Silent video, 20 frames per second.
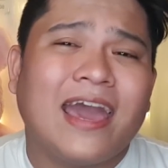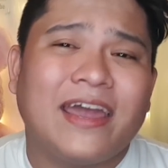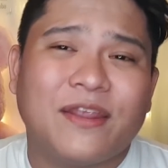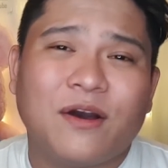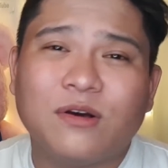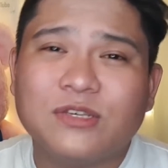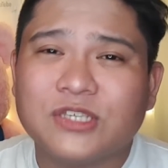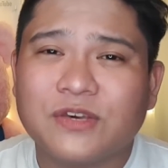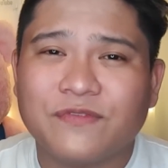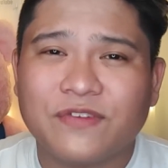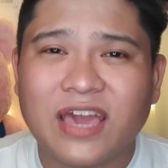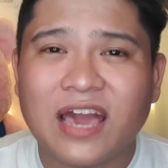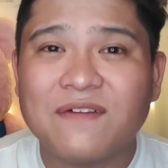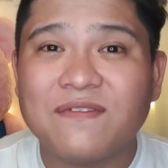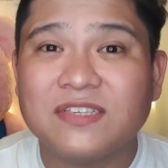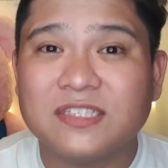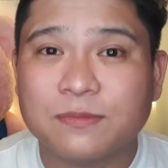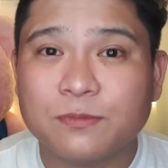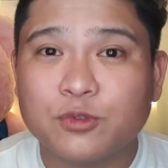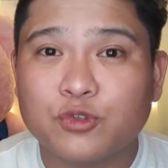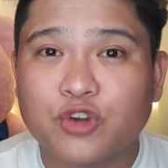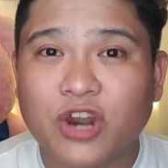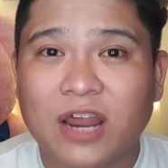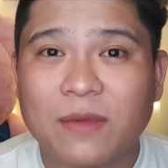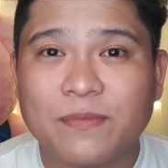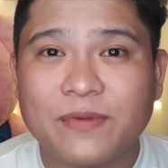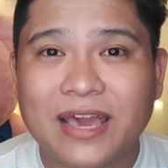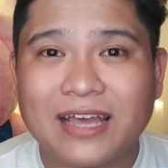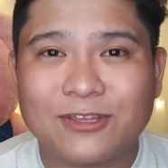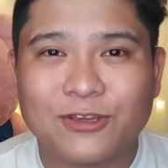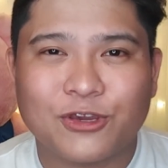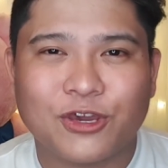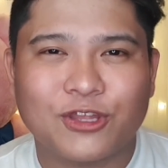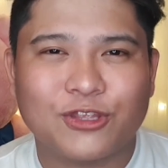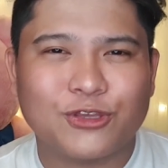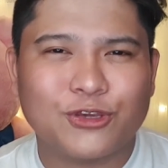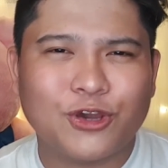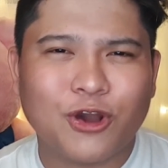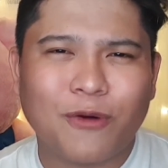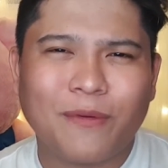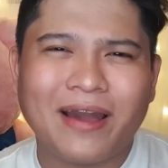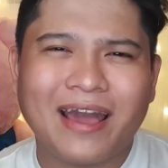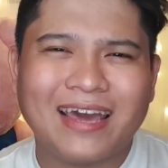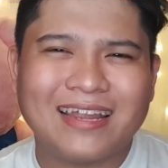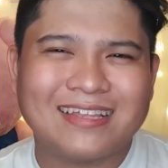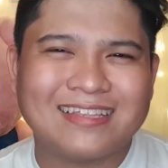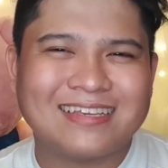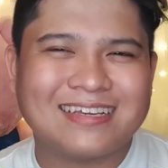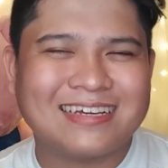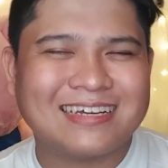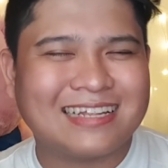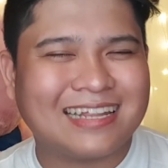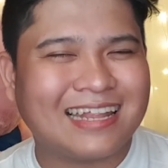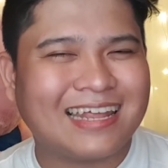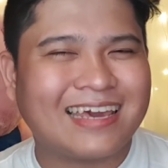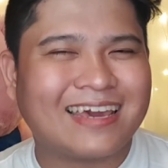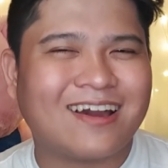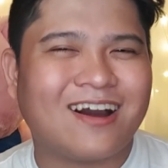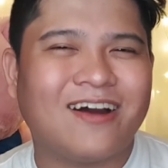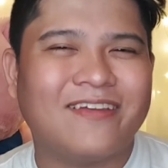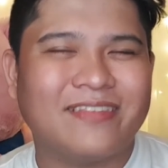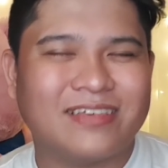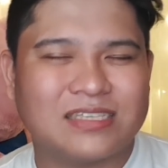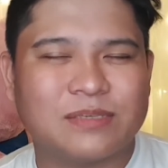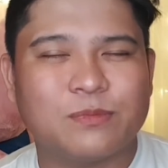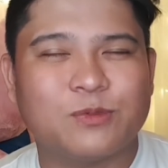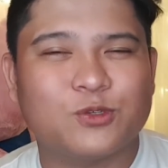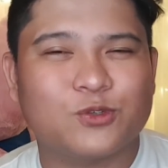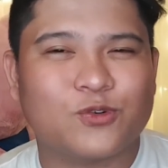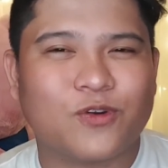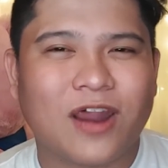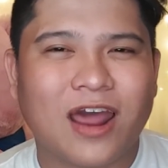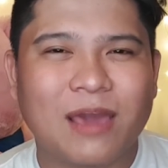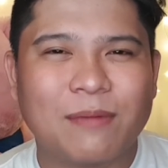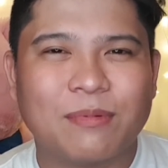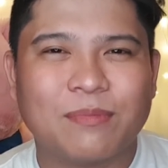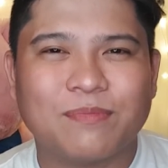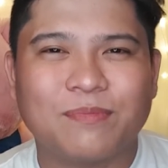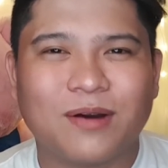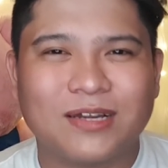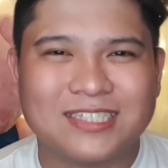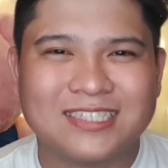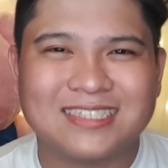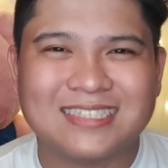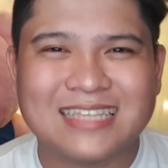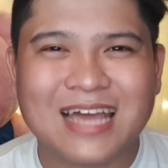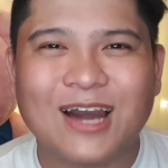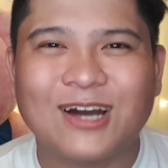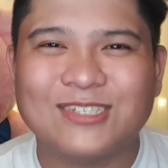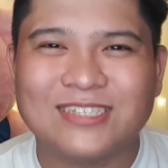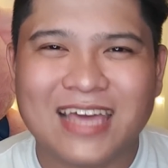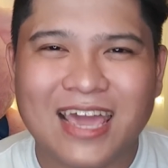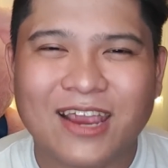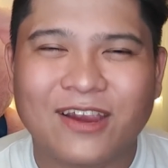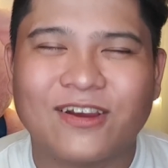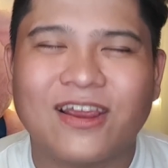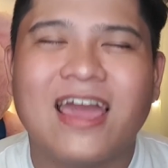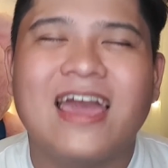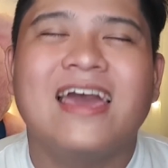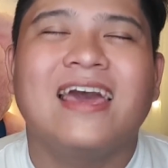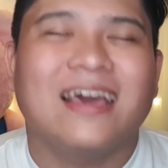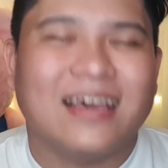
And also, if you haven't subscribed yet, you can go ahead and click on the subscribe button down there.